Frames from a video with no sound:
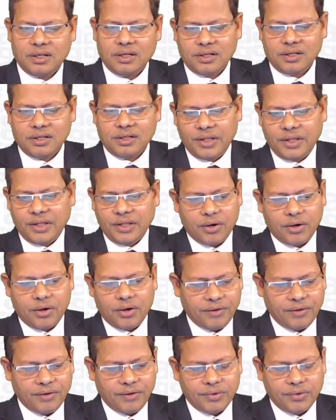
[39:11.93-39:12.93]
We
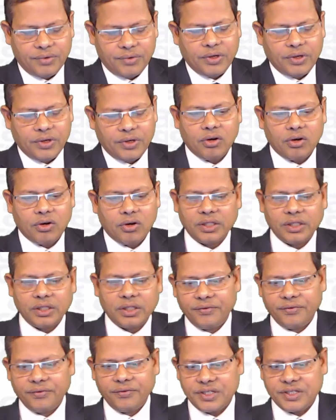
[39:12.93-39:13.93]
have got the
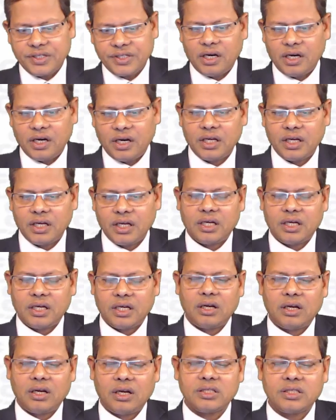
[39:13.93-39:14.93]
definition under
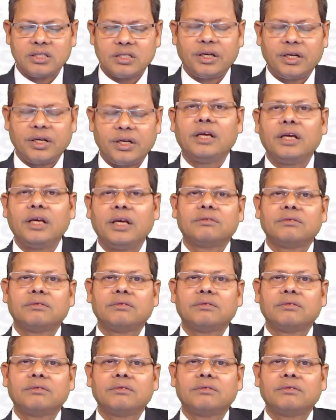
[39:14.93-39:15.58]
clause 3